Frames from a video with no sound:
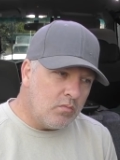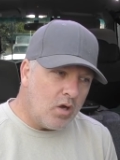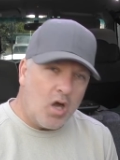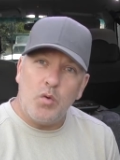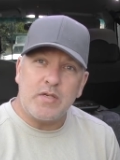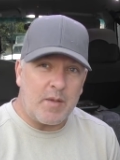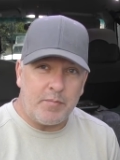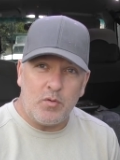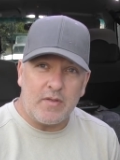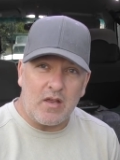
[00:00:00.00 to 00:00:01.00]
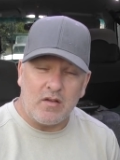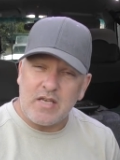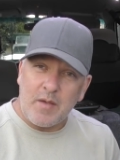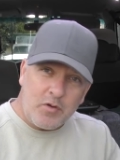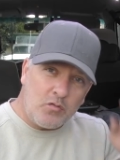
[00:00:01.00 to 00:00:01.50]
I was happy with that. I was
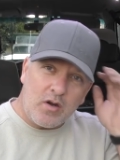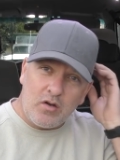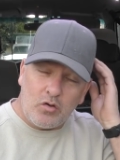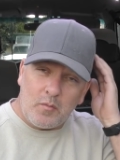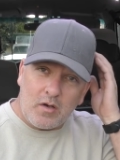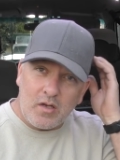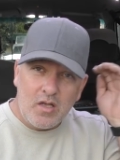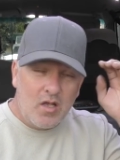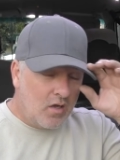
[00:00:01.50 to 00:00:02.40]
happy running all my